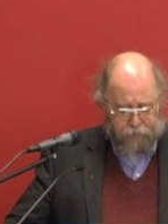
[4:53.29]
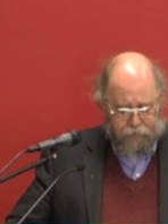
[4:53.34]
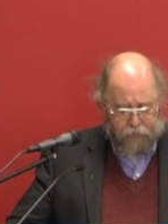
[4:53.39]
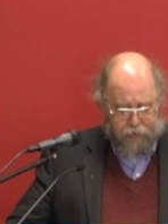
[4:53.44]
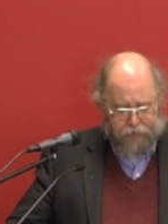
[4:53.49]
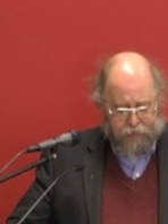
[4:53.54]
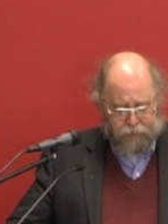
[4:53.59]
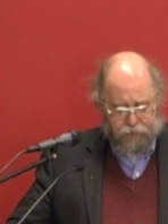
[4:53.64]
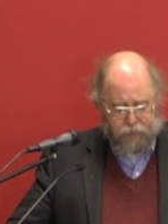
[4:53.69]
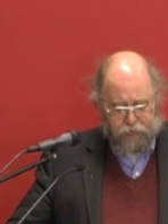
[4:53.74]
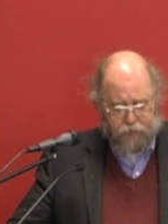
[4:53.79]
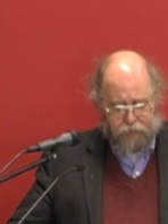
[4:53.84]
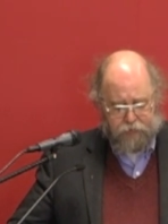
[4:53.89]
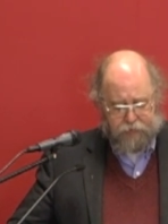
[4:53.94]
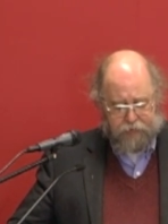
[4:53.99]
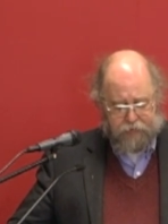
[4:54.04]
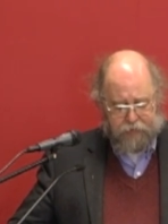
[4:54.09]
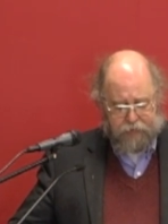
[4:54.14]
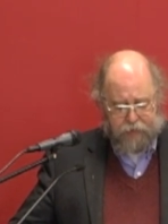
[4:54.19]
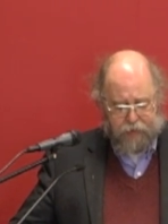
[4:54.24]
for
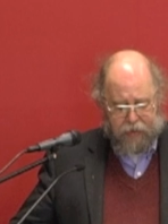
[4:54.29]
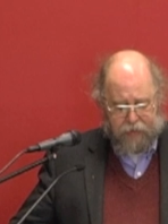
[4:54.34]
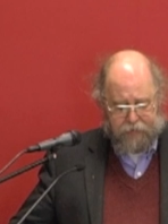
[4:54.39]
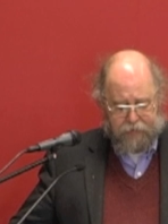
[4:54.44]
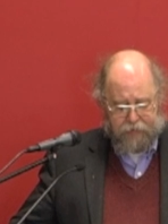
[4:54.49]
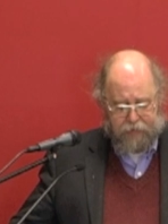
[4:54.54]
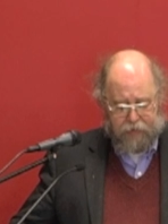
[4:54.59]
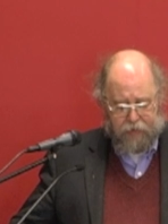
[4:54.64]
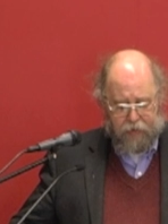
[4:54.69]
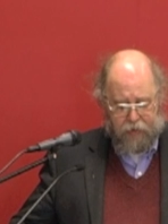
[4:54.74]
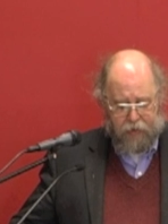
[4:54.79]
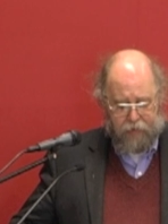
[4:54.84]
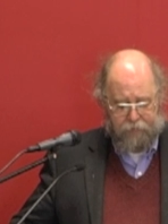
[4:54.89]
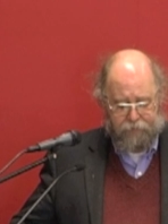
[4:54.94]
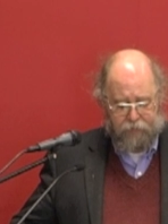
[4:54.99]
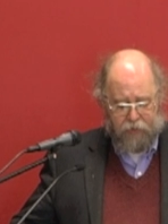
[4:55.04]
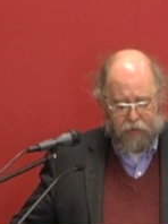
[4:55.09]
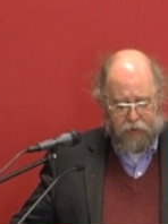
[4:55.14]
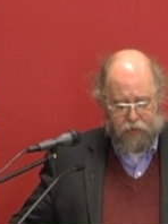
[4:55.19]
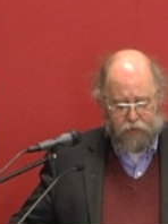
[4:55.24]
introducing the idea
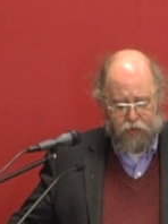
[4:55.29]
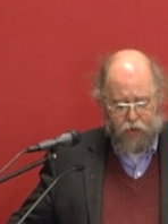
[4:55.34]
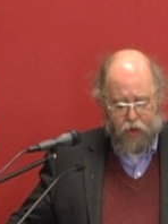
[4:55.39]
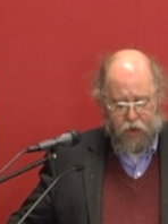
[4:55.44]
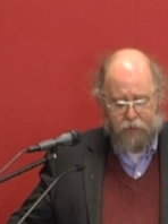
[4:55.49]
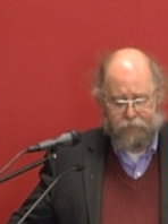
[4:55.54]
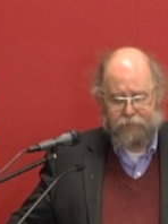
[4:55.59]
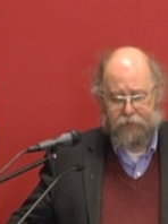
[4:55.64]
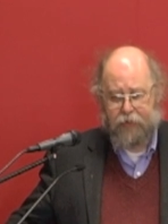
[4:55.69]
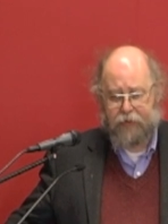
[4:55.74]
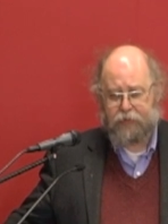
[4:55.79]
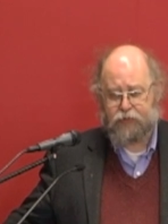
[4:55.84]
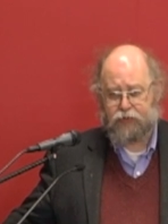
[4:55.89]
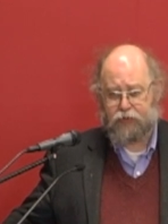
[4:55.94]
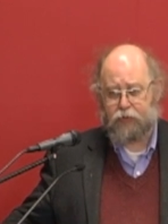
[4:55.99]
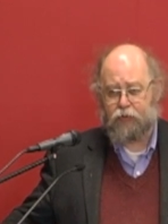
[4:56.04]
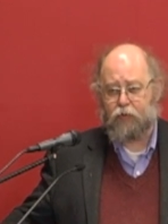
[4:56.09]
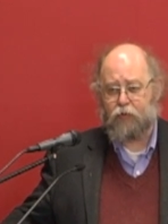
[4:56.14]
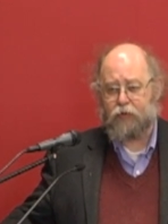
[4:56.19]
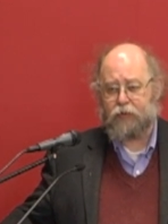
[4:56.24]
of a law of
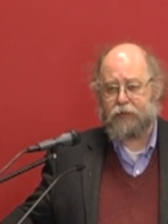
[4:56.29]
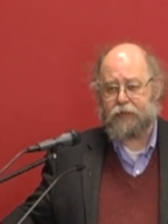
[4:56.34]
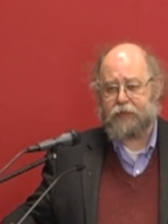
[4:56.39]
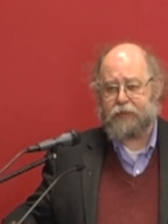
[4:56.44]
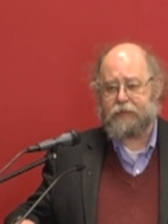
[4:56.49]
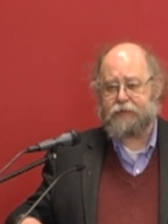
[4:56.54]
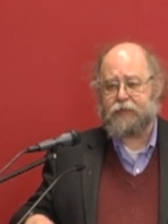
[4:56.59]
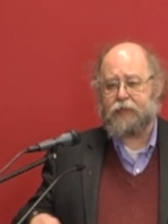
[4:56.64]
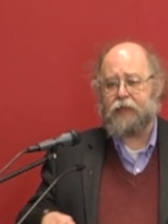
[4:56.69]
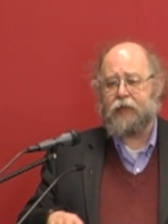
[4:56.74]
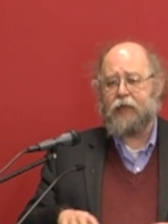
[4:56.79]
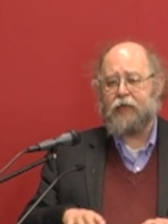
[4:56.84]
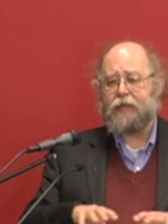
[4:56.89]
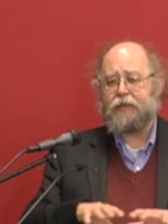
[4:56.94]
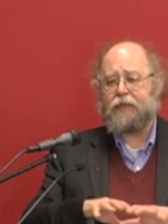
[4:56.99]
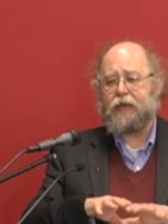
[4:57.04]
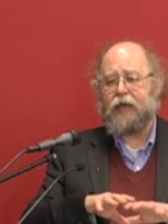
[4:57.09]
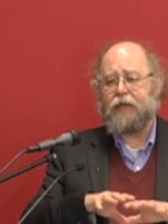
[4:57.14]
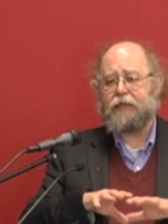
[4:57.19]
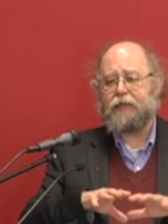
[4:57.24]
nature, or at least
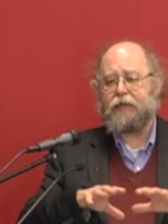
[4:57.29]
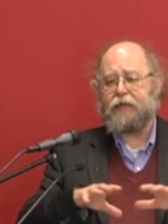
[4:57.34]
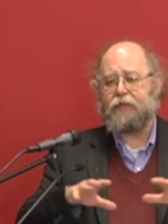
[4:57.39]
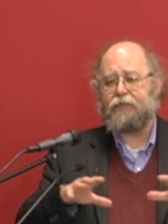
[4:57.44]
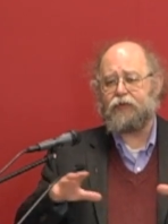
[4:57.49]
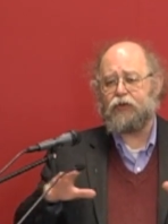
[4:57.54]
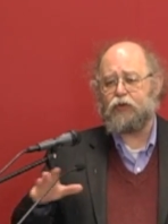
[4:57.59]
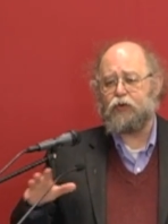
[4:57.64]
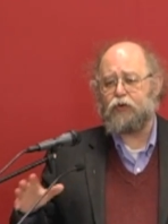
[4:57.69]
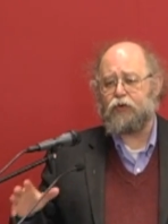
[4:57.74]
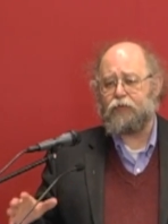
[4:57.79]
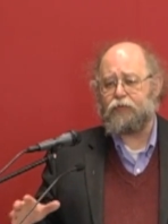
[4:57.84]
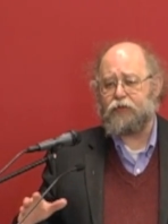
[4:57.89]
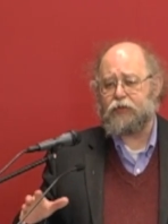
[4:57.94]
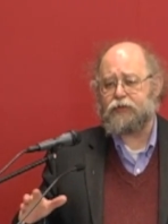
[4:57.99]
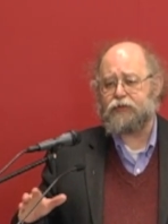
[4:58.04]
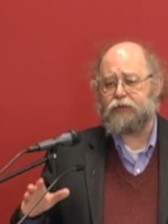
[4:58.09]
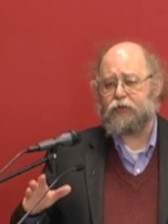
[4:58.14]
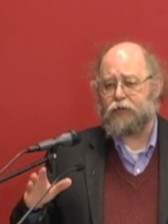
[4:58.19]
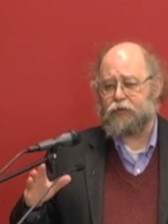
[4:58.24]
the idea of
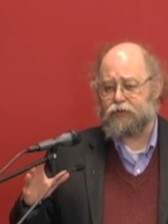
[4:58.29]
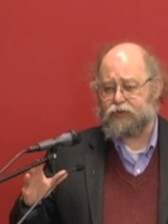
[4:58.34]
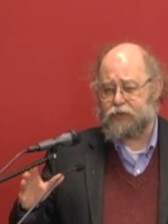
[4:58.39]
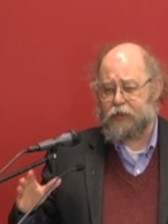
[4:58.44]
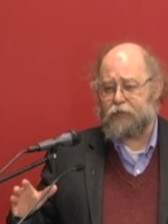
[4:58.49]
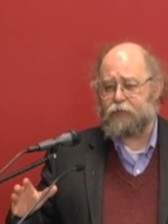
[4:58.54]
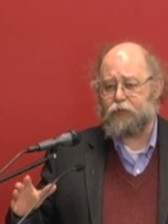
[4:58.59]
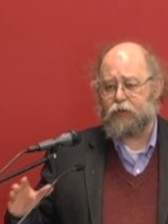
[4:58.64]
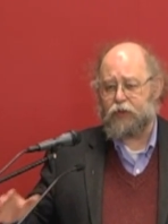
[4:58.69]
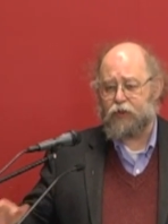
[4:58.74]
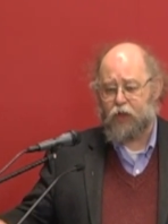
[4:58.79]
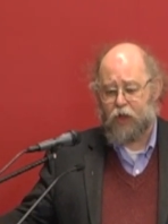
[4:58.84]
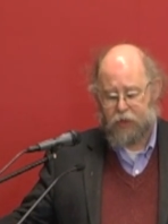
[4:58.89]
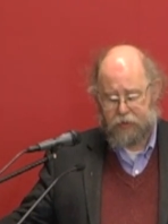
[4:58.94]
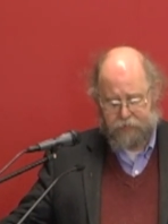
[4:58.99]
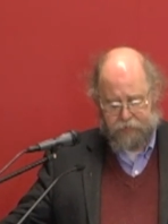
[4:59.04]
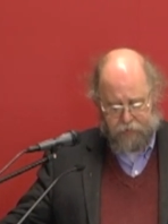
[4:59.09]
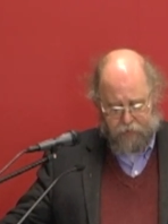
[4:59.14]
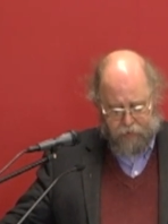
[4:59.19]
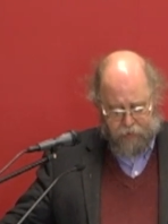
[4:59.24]
universal general
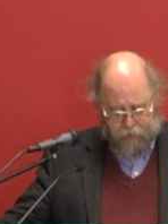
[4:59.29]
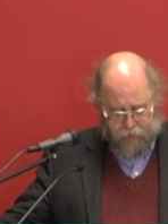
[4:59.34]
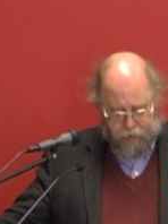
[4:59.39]
laws